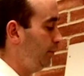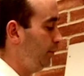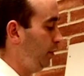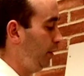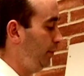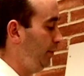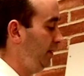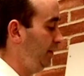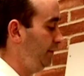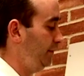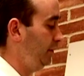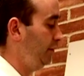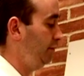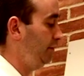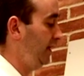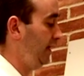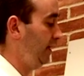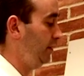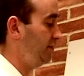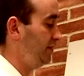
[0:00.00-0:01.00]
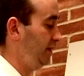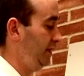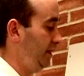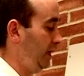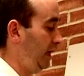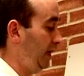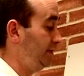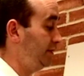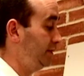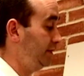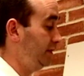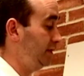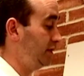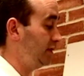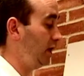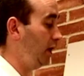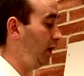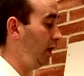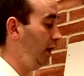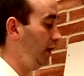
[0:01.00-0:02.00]
popping a few nails in under the
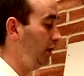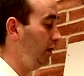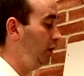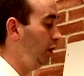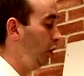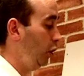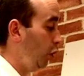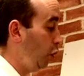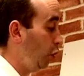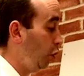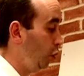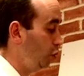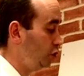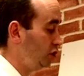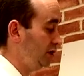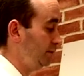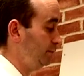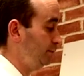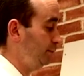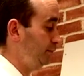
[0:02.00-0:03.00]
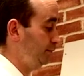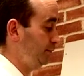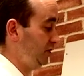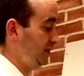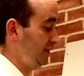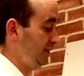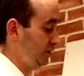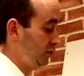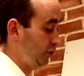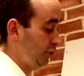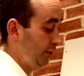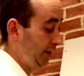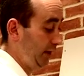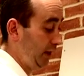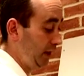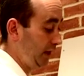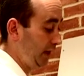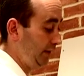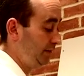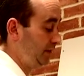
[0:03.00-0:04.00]
tile or just screwing,
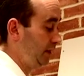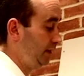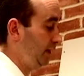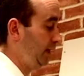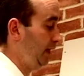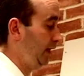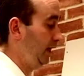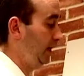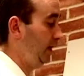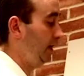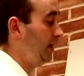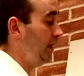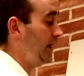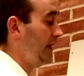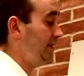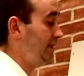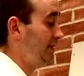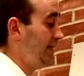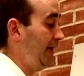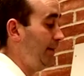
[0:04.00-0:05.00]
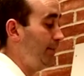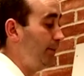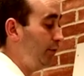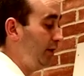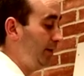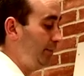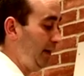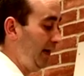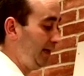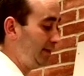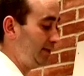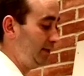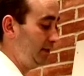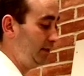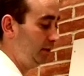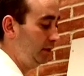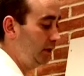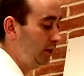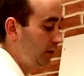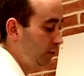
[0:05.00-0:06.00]
like I've done here, a temporary
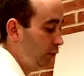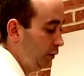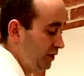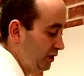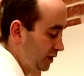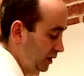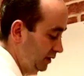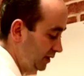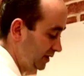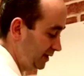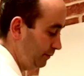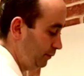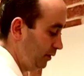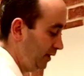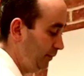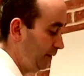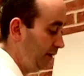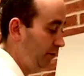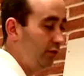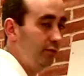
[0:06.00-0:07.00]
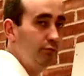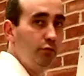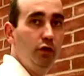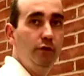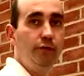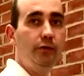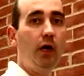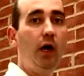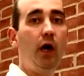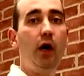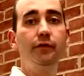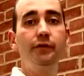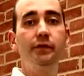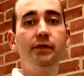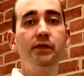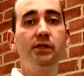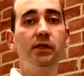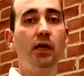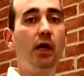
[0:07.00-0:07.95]
batten which can simply be removed after the